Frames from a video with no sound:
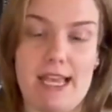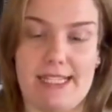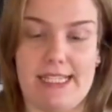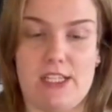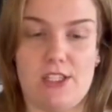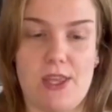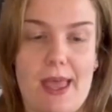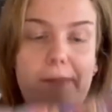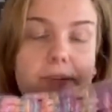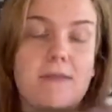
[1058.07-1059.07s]
yes, so
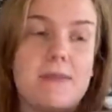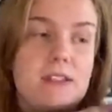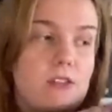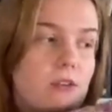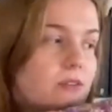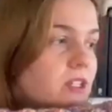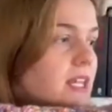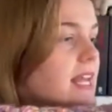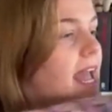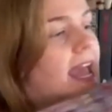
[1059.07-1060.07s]
that brings me sort of to
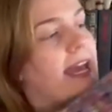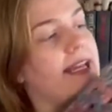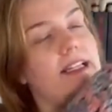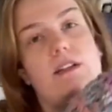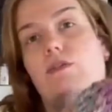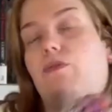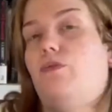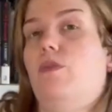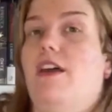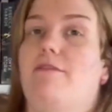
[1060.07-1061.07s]
the end of
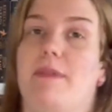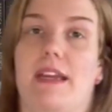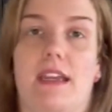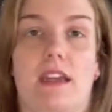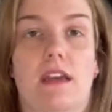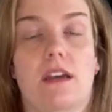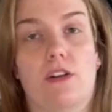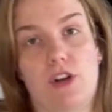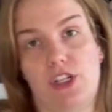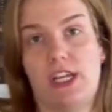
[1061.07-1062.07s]
what I've been
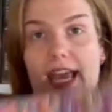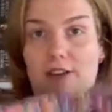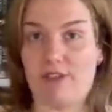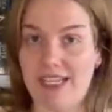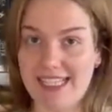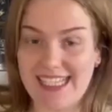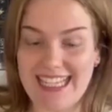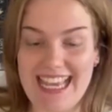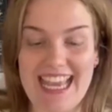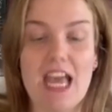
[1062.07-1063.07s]
crocheting
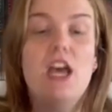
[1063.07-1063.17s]
recently,